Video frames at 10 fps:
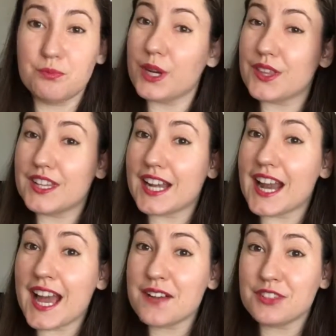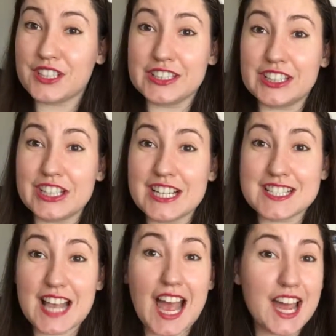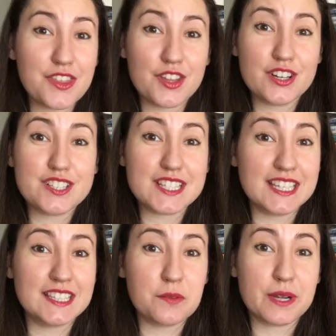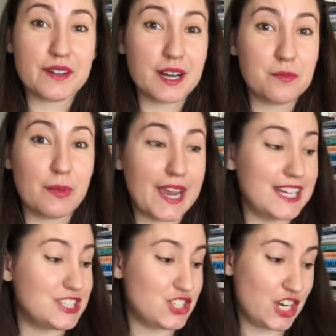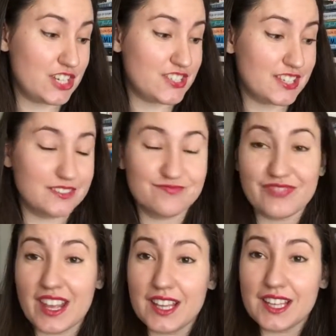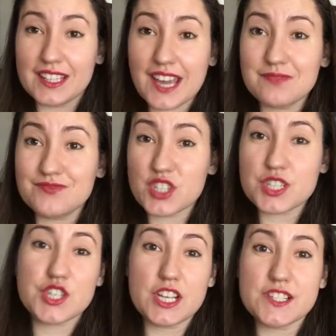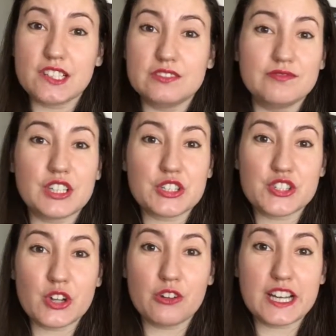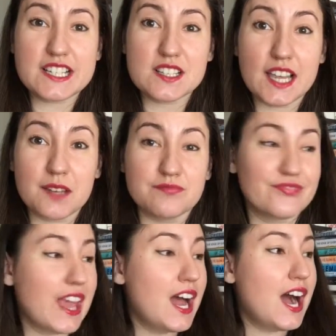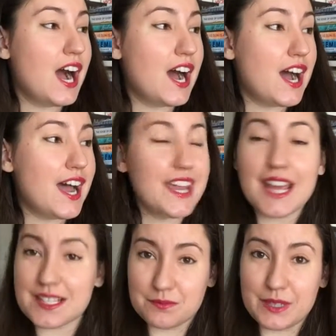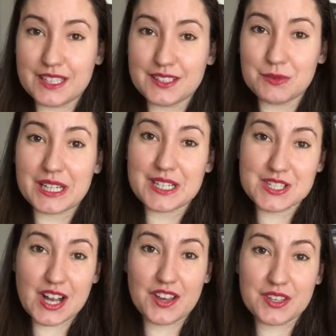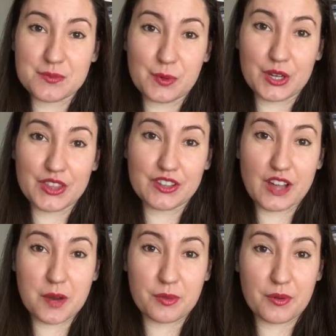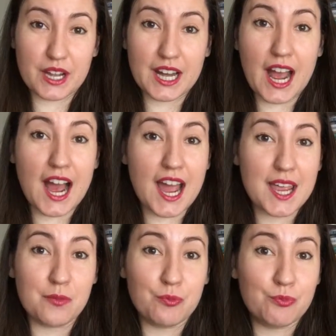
book that I have here is Athos in America by Jason. Yeah, just Jason, there is no last name. I admit, when I saw this book in the library, I